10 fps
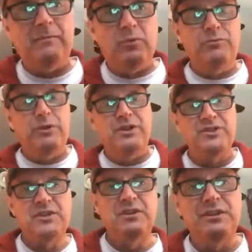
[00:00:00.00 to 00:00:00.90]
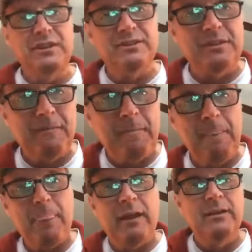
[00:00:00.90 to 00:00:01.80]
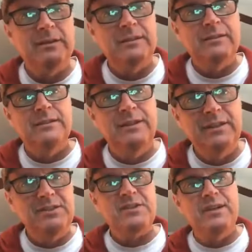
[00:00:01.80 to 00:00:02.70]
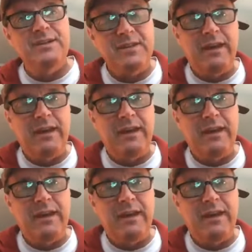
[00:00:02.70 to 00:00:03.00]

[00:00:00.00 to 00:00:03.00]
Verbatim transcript: Well, if you can see this. This is